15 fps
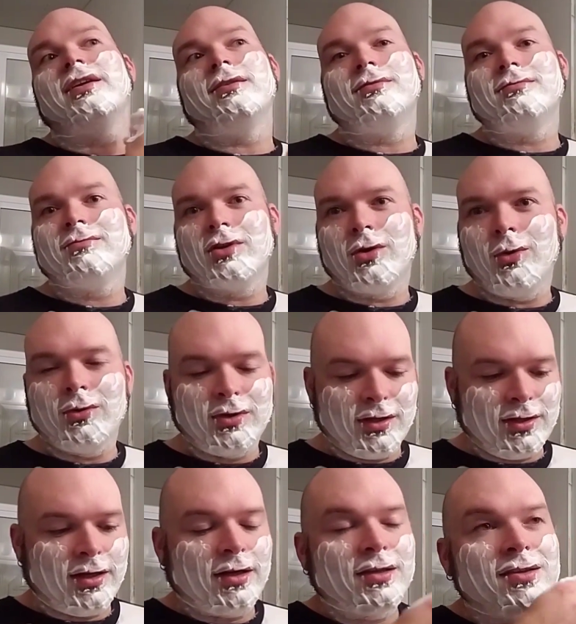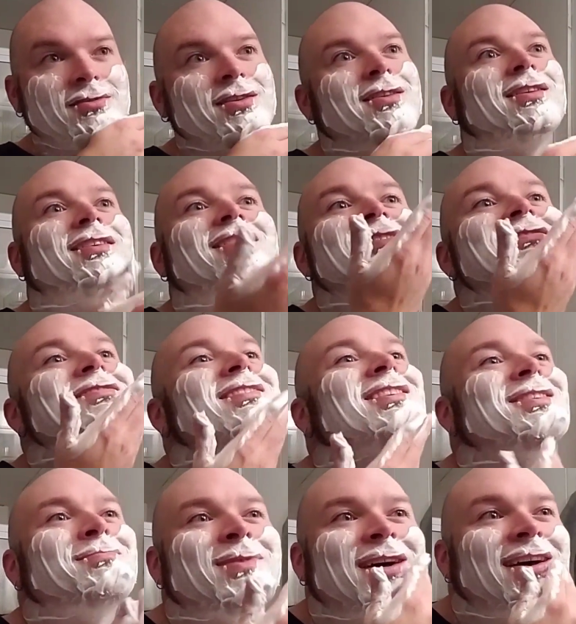of that Goldilocks
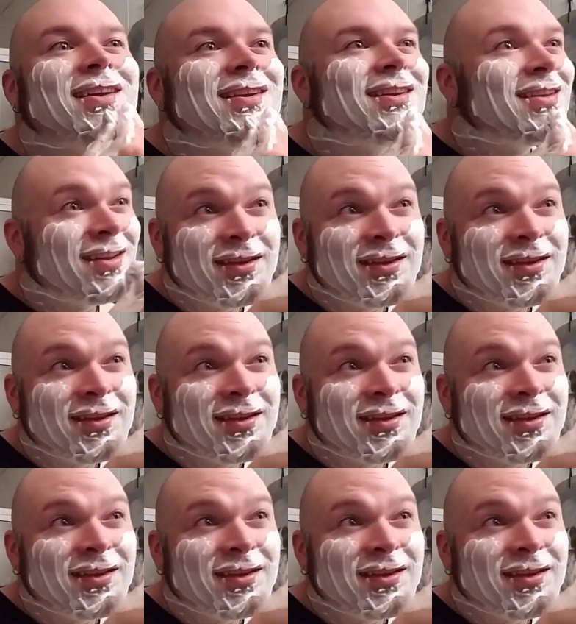spot.